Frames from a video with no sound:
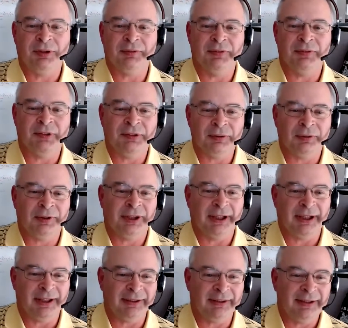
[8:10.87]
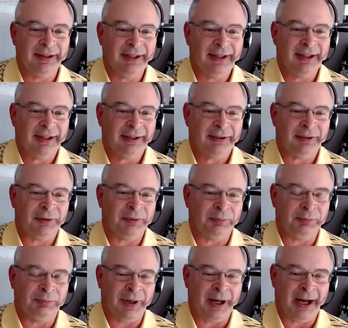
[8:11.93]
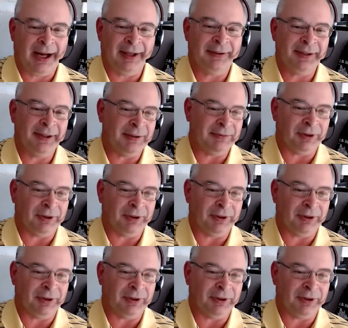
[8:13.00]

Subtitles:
I think of all of our users as my customers,